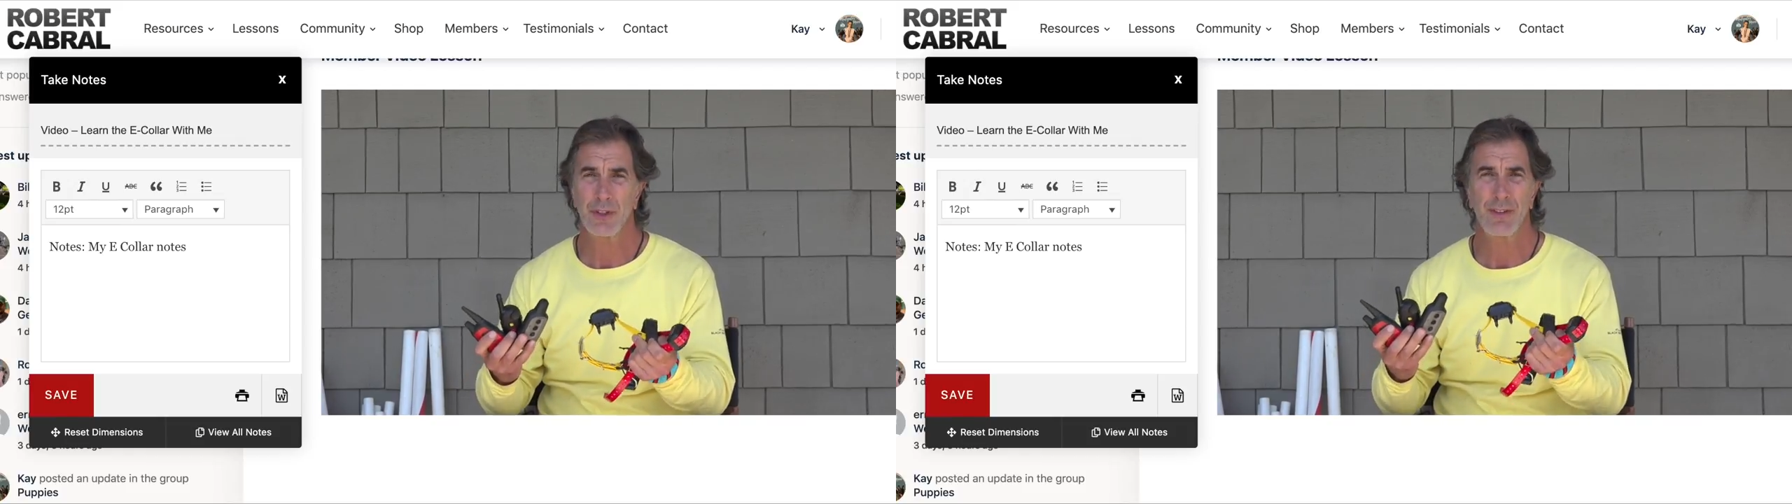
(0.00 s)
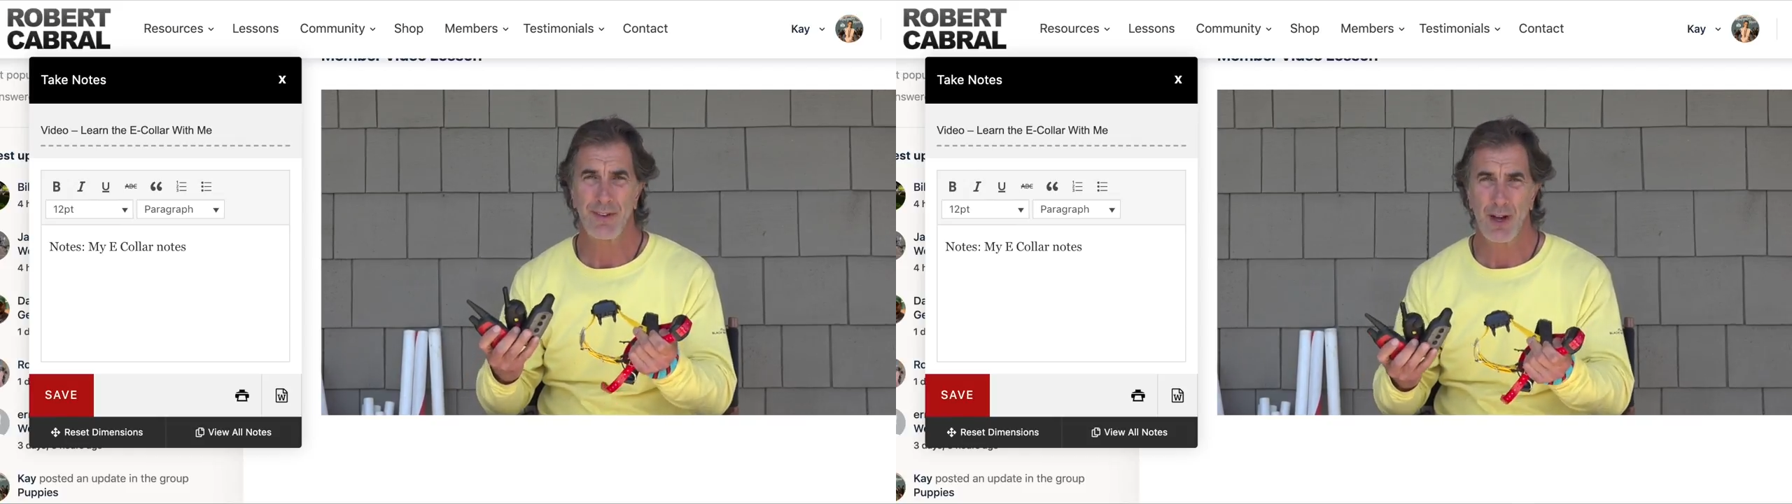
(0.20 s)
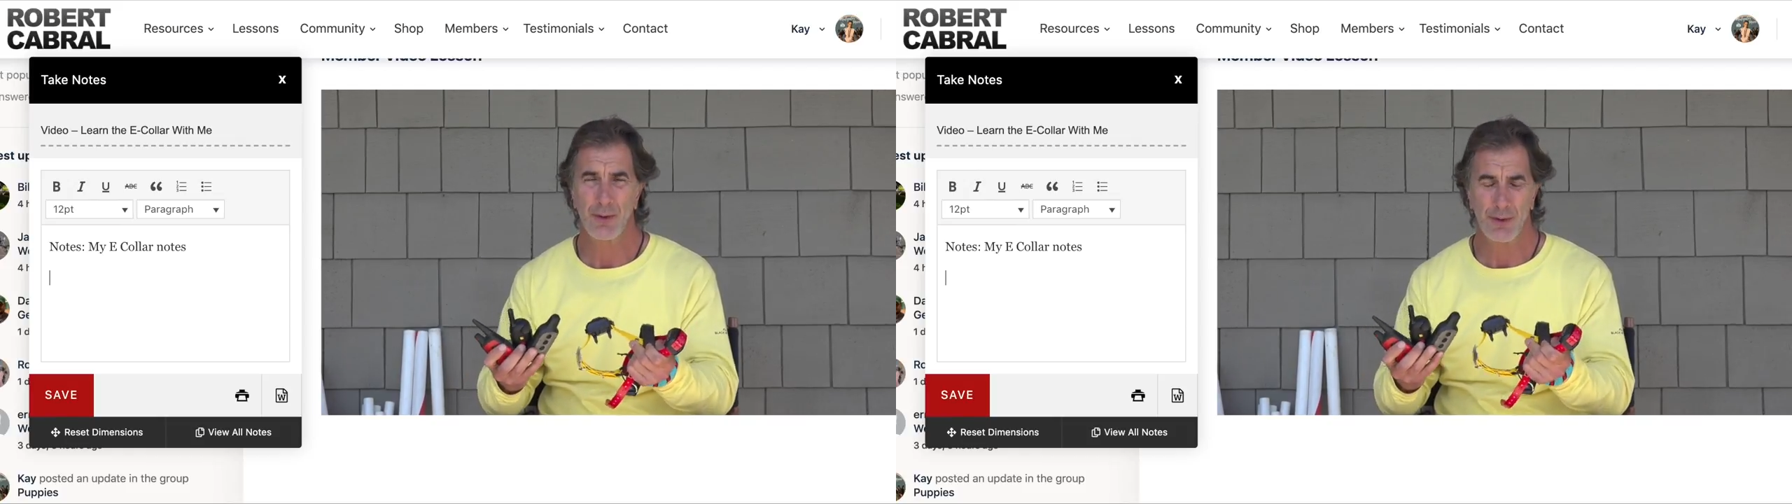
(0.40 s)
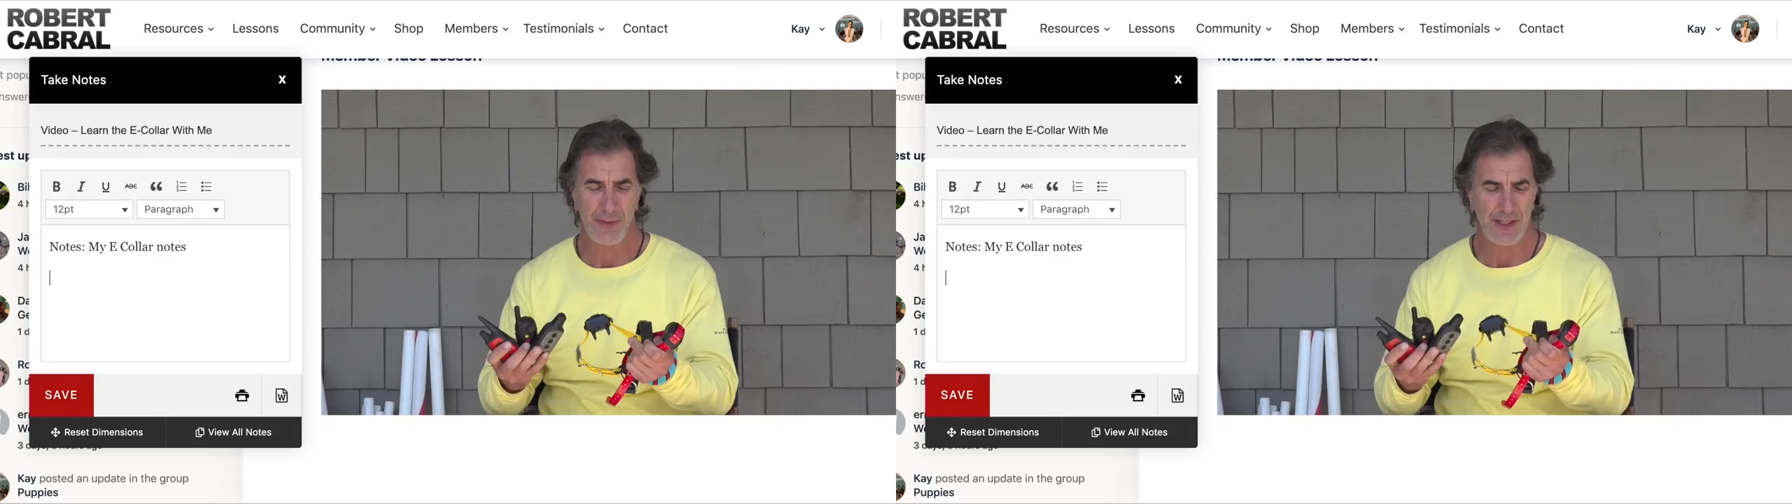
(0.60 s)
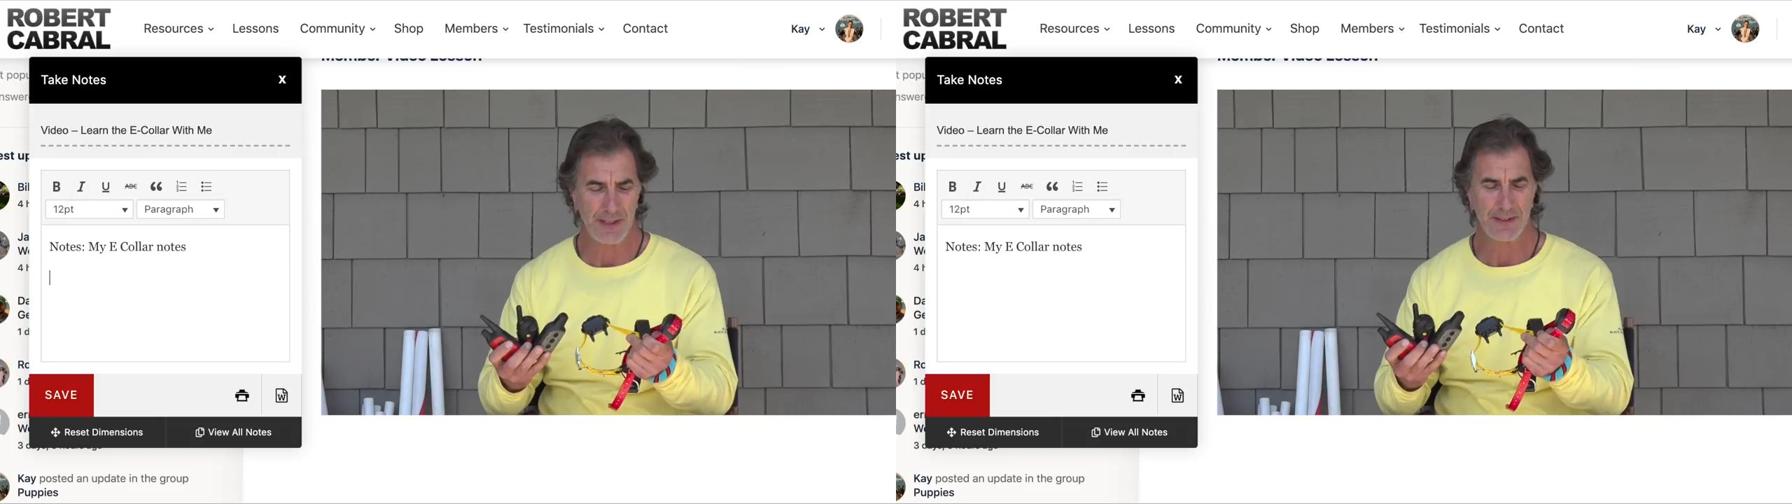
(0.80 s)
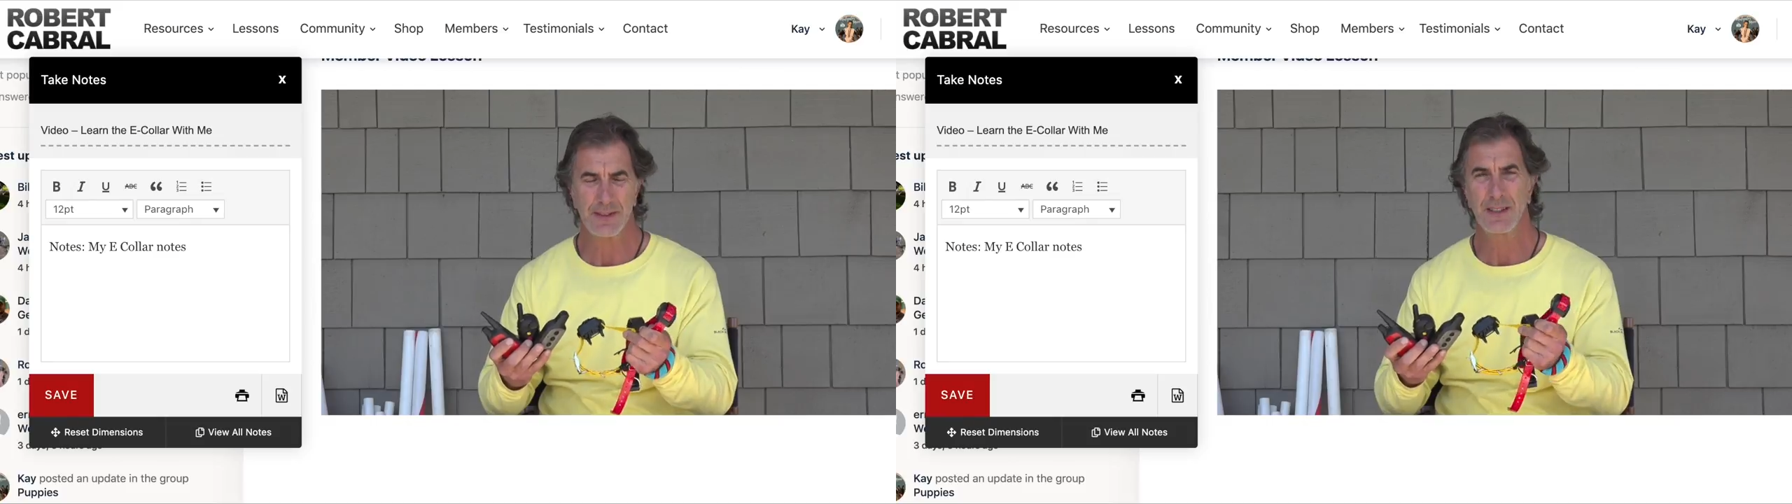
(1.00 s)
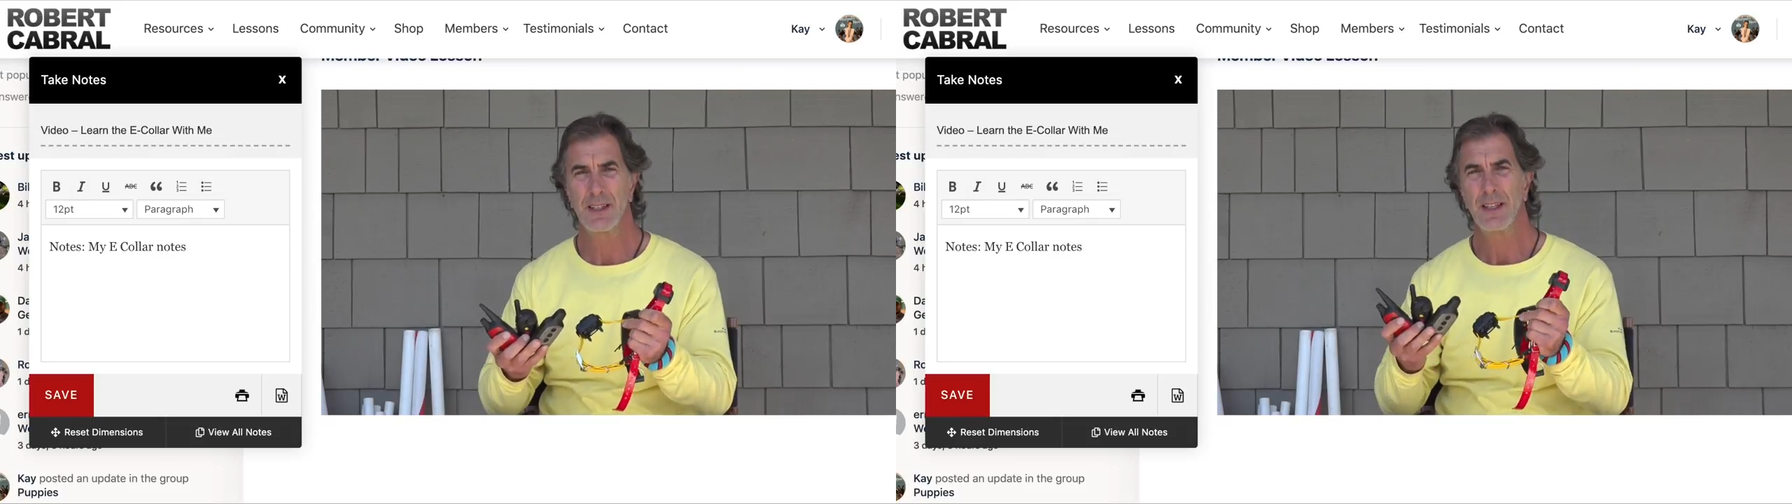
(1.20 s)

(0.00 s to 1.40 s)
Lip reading: of other things.